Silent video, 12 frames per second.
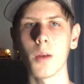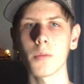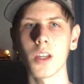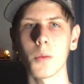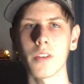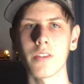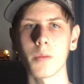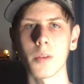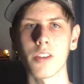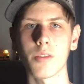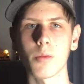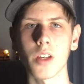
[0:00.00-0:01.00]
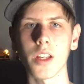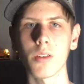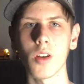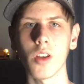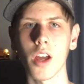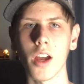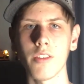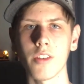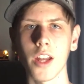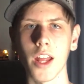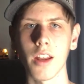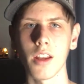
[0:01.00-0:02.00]
coming from a 3-year-old
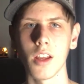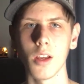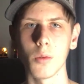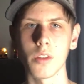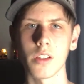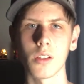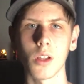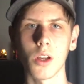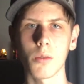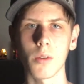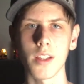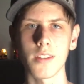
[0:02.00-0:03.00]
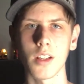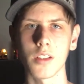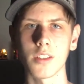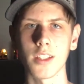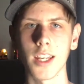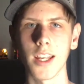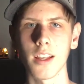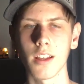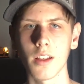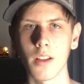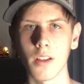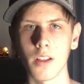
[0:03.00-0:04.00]
iPhone 8 with a low-res LCD
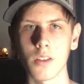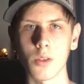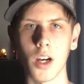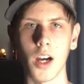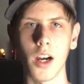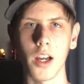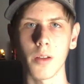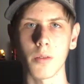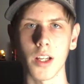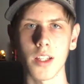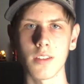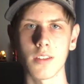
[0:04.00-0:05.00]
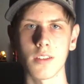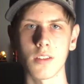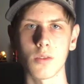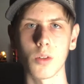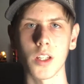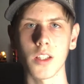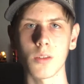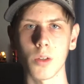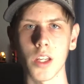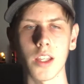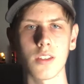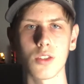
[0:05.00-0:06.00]
to a high-res
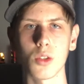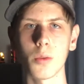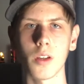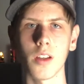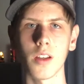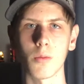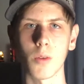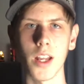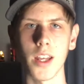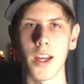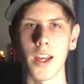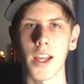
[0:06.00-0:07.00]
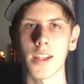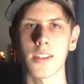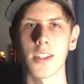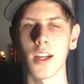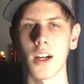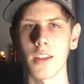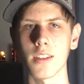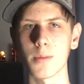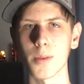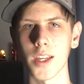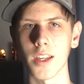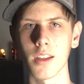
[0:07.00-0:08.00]
2020 Super Retina XDR
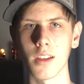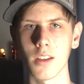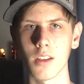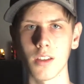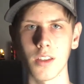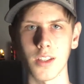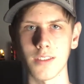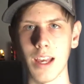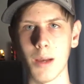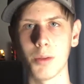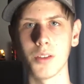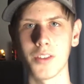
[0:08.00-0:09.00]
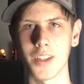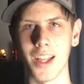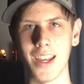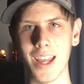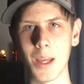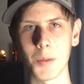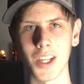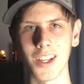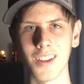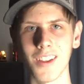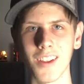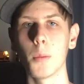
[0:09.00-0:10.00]
display. Thanks Apple for that naming.
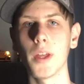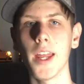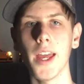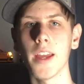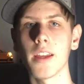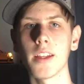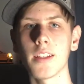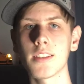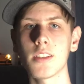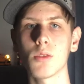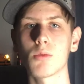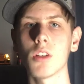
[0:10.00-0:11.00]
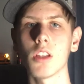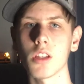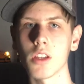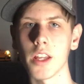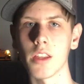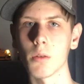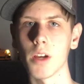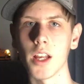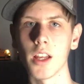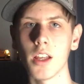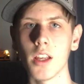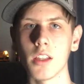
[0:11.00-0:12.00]
But hey, it's still really good either way.
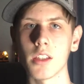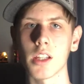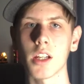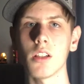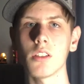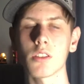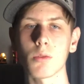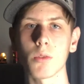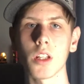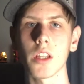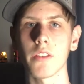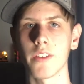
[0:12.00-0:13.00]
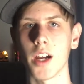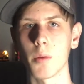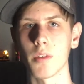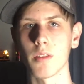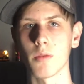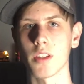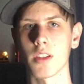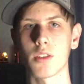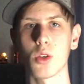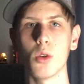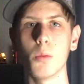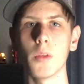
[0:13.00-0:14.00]
The colours are really vibrant with a
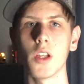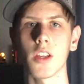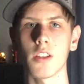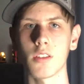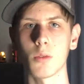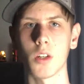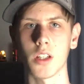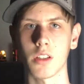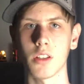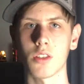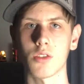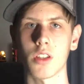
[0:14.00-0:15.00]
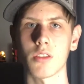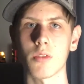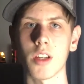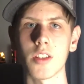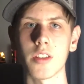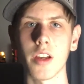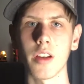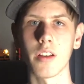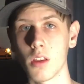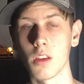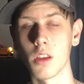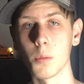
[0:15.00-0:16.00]
2,000,000:1 contrast ratio.
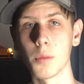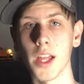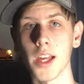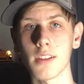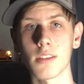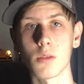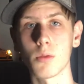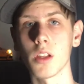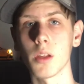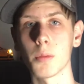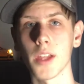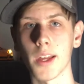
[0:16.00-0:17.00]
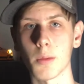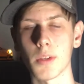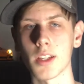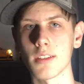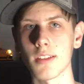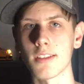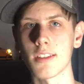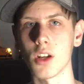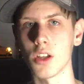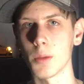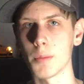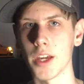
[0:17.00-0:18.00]
The blacks are really black because it's an
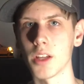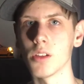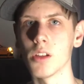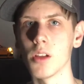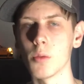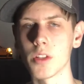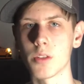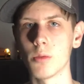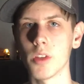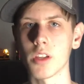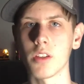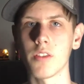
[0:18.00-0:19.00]
OLED panel, which is really good for